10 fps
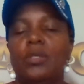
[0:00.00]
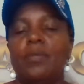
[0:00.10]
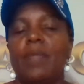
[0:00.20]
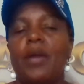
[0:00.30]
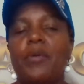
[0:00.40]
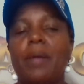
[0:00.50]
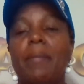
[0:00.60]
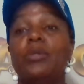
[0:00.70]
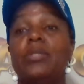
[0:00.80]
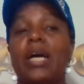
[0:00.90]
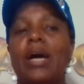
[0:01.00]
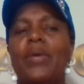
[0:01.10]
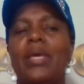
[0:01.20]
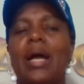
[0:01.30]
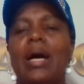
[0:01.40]
Andũ arĩa marutaga
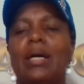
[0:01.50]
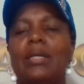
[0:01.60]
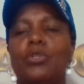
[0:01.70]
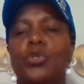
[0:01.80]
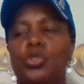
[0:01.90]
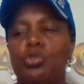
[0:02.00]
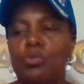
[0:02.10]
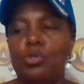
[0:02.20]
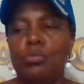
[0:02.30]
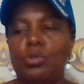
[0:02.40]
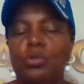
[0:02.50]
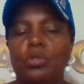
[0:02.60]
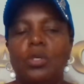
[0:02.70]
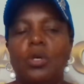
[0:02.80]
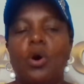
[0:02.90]
wĩra no tumumu,
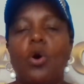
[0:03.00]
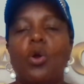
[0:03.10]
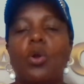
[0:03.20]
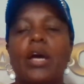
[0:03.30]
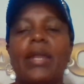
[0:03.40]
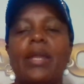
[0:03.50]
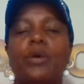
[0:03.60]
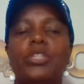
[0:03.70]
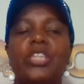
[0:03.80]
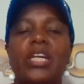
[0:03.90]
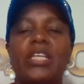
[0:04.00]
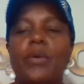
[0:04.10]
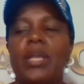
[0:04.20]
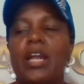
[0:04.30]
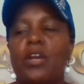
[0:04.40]
or kana gũcaria
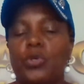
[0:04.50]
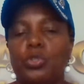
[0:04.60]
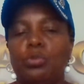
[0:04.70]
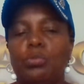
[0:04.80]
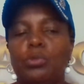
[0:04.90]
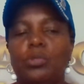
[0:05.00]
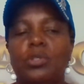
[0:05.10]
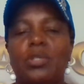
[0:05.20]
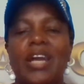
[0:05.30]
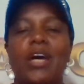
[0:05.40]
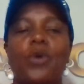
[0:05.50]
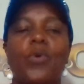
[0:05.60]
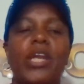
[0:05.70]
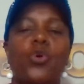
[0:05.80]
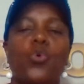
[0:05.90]
wĩra no tumumu, kana
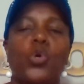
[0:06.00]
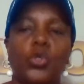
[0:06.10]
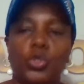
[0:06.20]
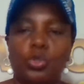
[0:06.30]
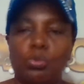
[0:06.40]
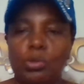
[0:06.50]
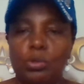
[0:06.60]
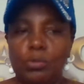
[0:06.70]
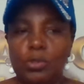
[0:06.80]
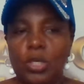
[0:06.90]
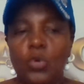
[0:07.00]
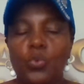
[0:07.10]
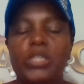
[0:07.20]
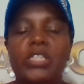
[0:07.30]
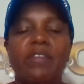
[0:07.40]
kwandĩkwo no tumumu.
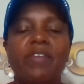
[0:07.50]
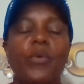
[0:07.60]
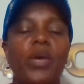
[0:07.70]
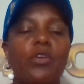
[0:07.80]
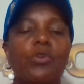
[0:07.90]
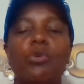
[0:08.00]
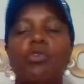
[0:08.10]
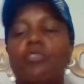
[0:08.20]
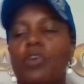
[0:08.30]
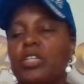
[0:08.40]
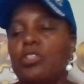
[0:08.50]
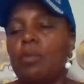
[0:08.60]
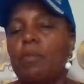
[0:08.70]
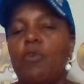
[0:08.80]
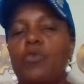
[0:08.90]
Whichever way you look for a job,
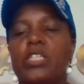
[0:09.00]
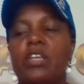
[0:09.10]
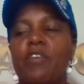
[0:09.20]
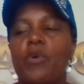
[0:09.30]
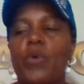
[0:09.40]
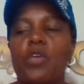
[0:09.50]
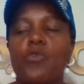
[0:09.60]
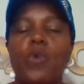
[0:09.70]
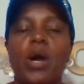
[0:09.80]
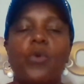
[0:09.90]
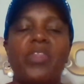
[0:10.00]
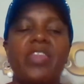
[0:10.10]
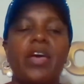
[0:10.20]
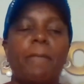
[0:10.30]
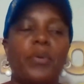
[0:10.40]
or whichever way you work, whether
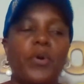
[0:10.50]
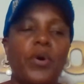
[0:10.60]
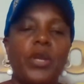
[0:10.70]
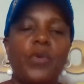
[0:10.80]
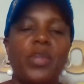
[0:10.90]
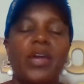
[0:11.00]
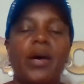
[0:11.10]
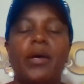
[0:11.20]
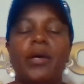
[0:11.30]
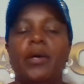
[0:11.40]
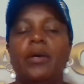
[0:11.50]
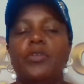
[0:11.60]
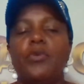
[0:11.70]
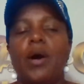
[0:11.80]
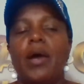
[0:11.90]
employed, whether
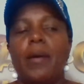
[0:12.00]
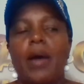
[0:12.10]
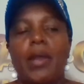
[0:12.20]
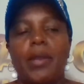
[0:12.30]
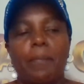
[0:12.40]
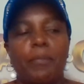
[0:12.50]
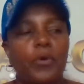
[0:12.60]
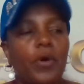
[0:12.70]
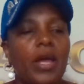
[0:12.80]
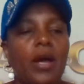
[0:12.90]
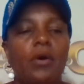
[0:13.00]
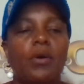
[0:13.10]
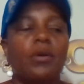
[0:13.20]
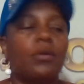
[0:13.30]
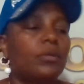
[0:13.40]
you are an employer, or